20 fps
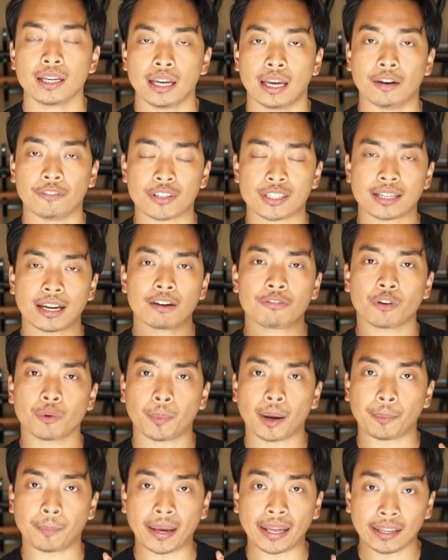And if you sign up for
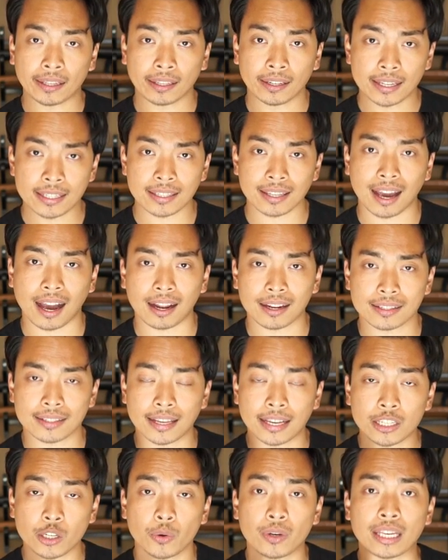my mailing list, I'll
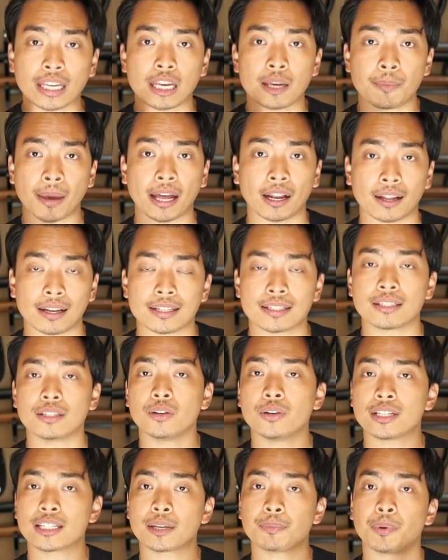send you an email as
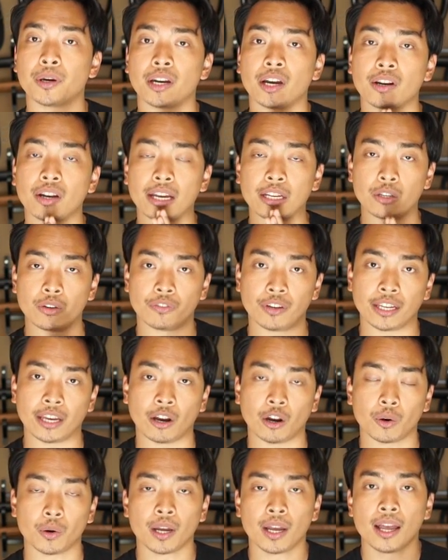soon as I put out a new
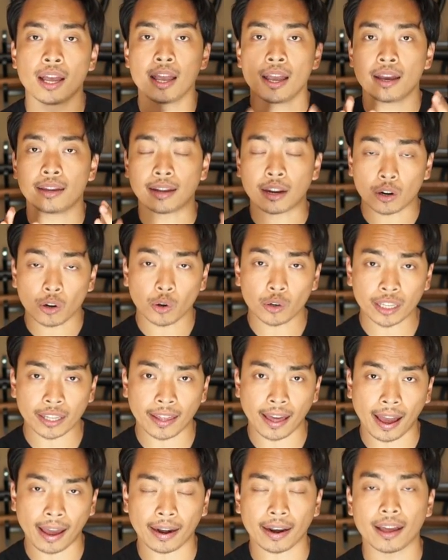video. Not only
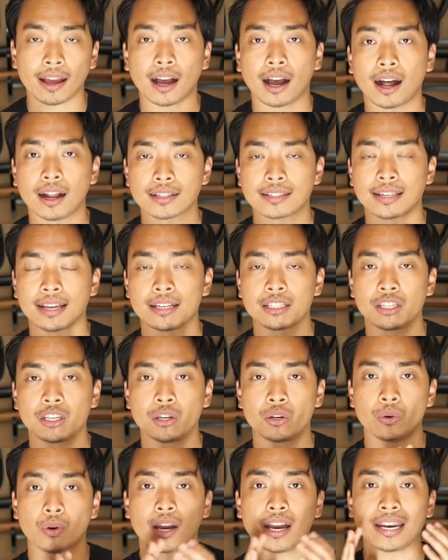that, I'll send
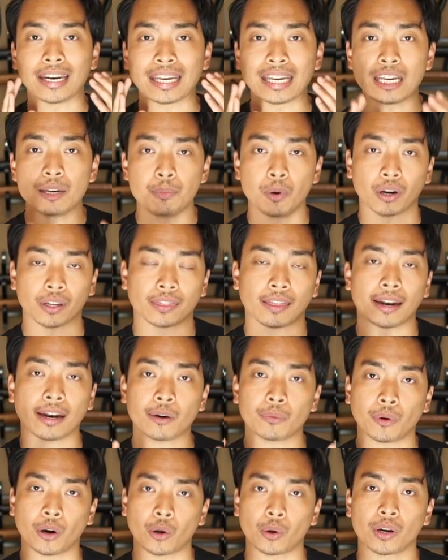you an ebook that I
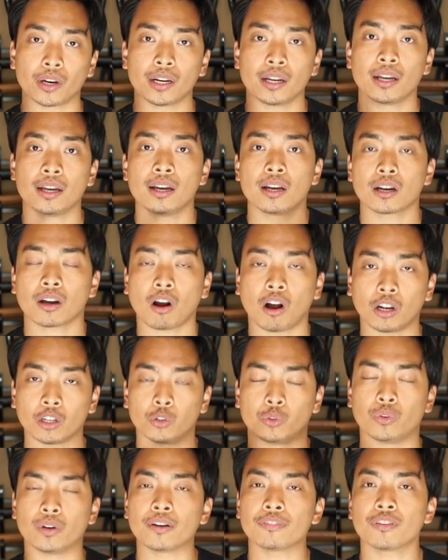wrote called
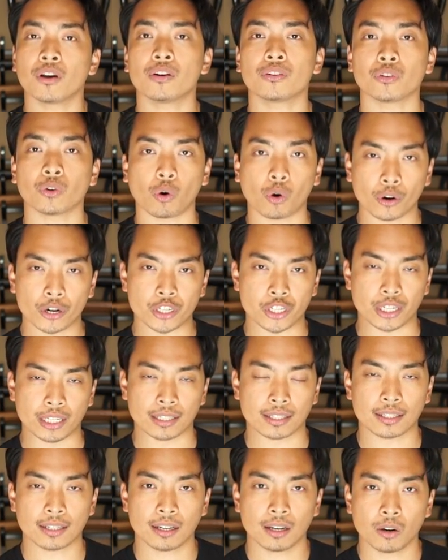Drifthunter
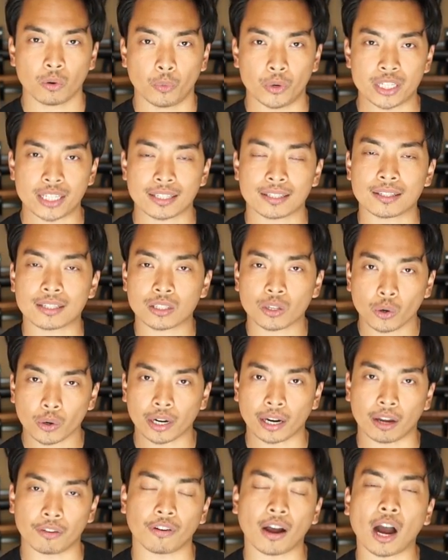Origins, which is the
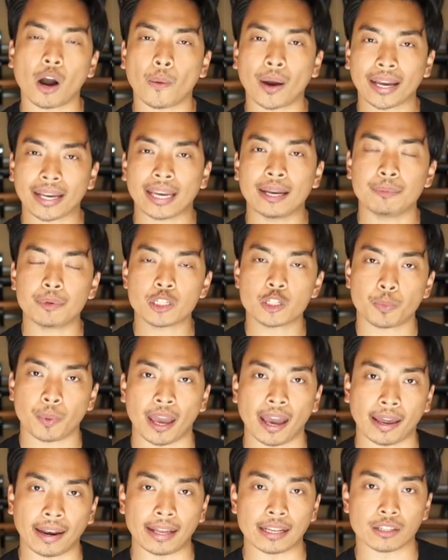story of how I came to
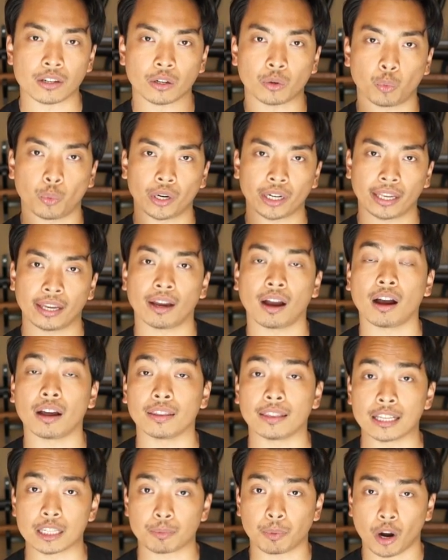Japan and started working
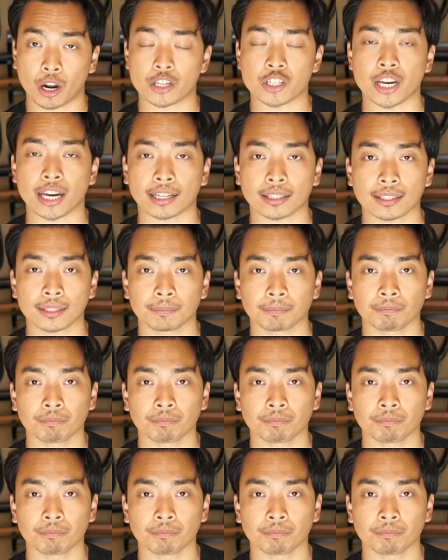on this project.